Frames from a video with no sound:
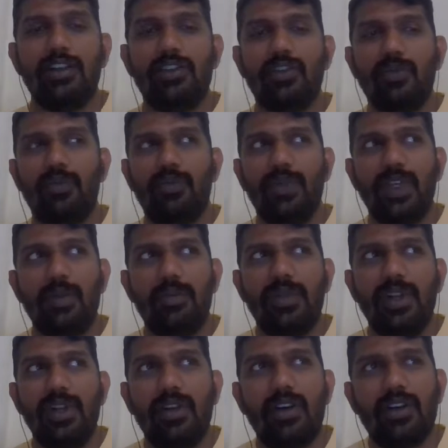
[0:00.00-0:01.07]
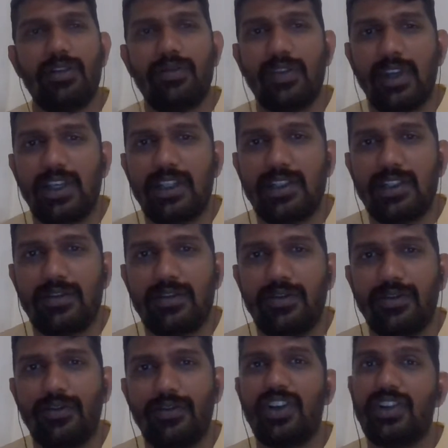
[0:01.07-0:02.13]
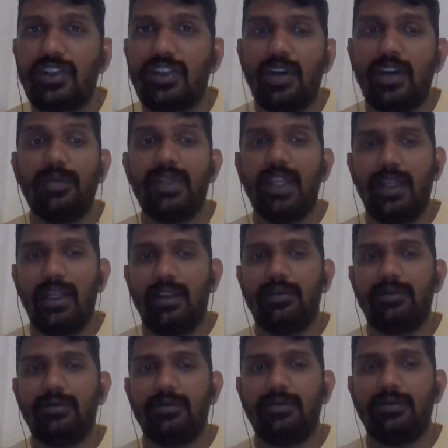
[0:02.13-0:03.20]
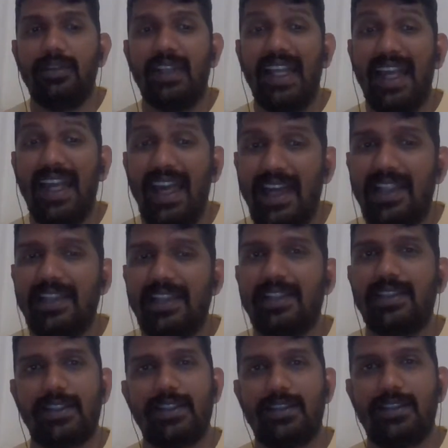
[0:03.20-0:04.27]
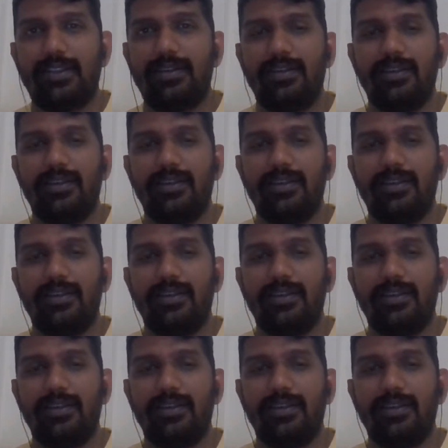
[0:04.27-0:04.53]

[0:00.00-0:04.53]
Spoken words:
So people always want something else.